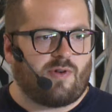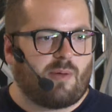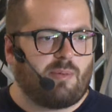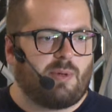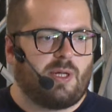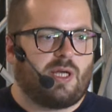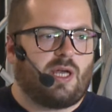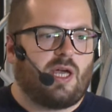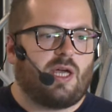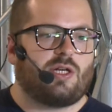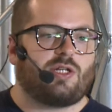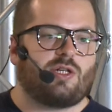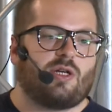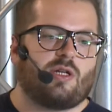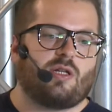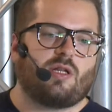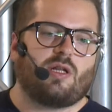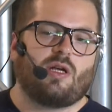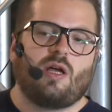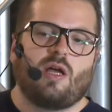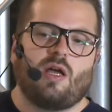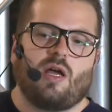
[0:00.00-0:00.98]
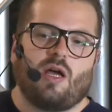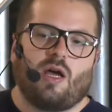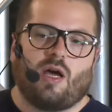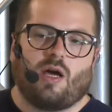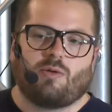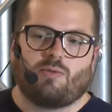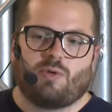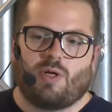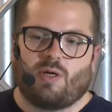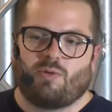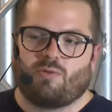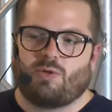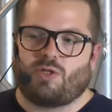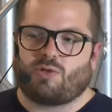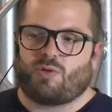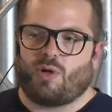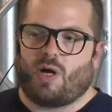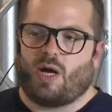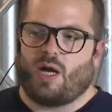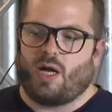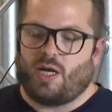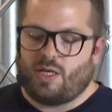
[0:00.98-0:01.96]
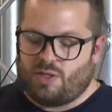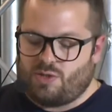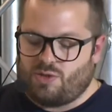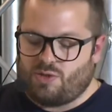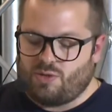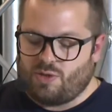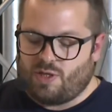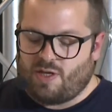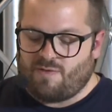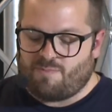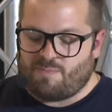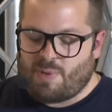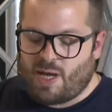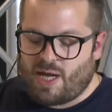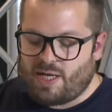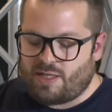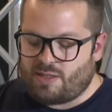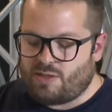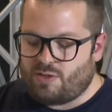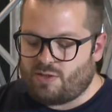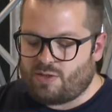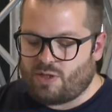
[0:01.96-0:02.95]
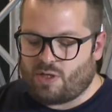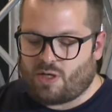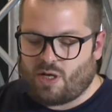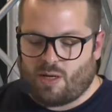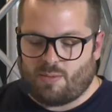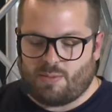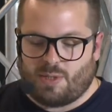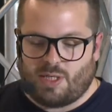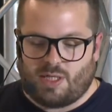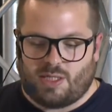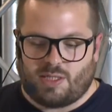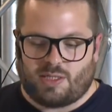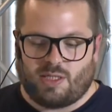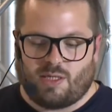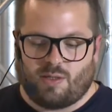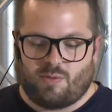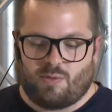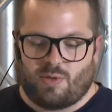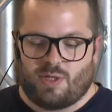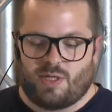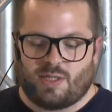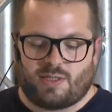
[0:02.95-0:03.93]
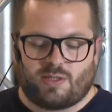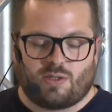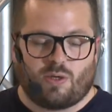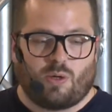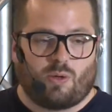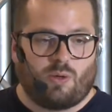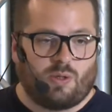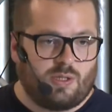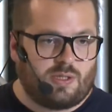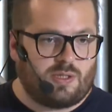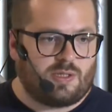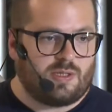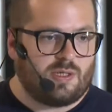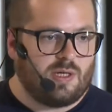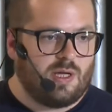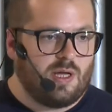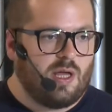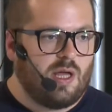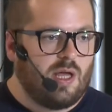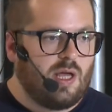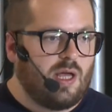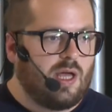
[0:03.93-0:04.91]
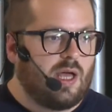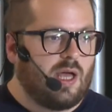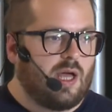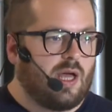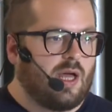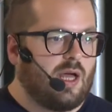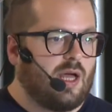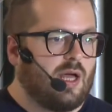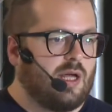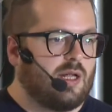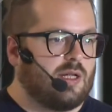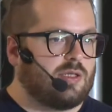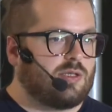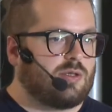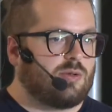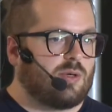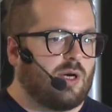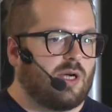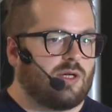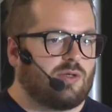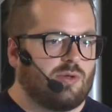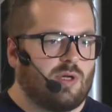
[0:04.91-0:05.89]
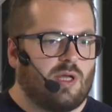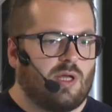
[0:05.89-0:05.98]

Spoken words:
application, and we try to give back to the community with talks and try to